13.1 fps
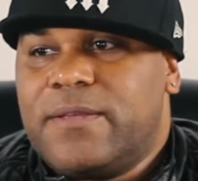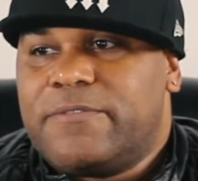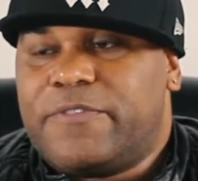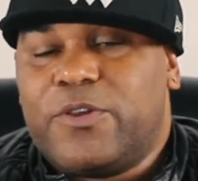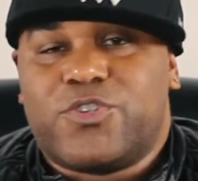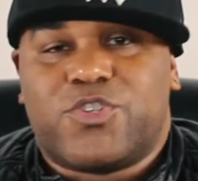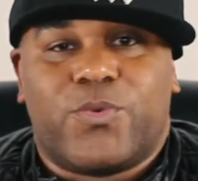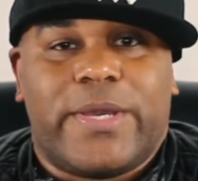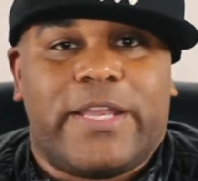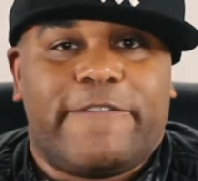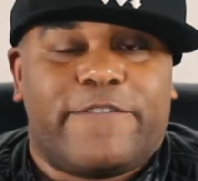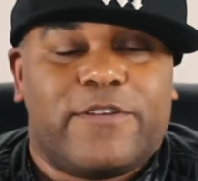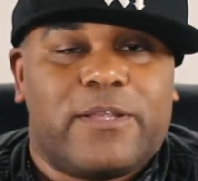feels the way
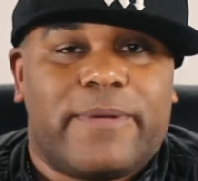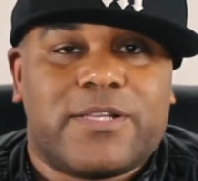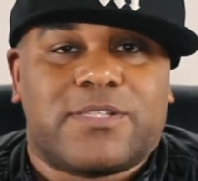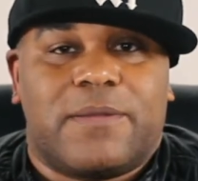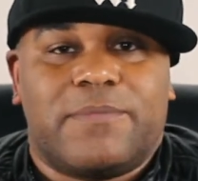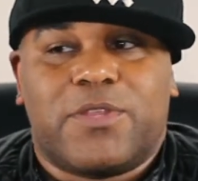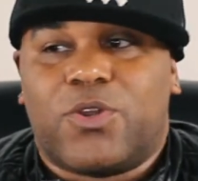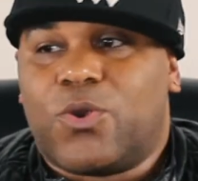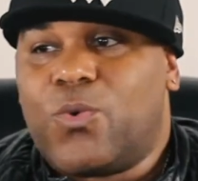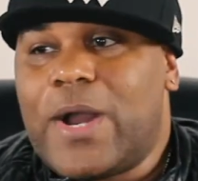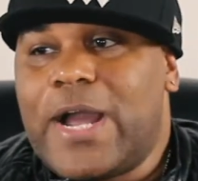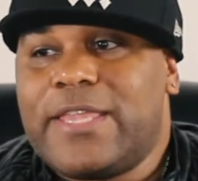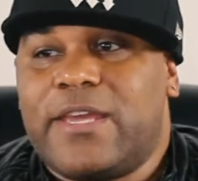they feel about something, or
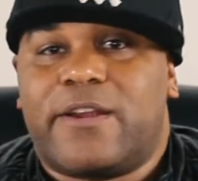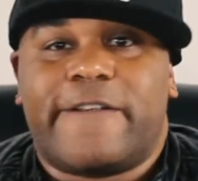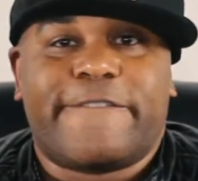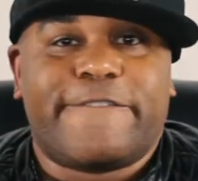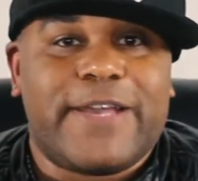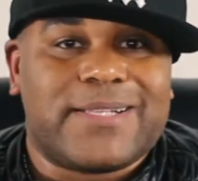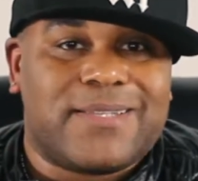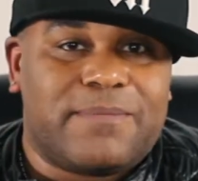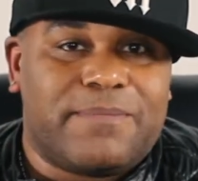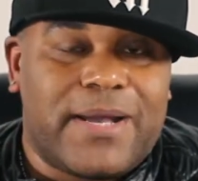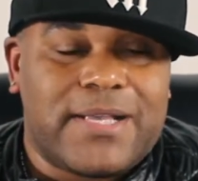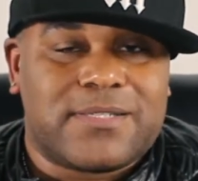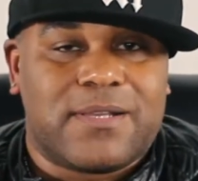why they are affected
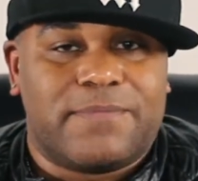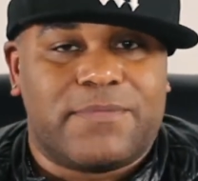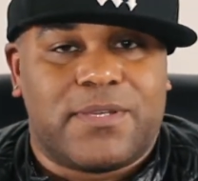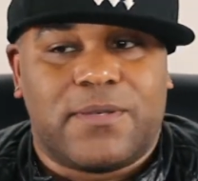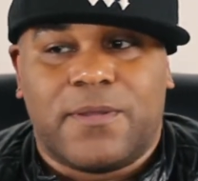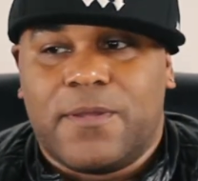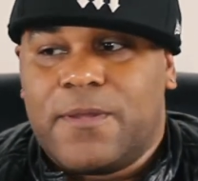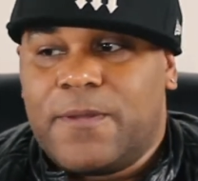by something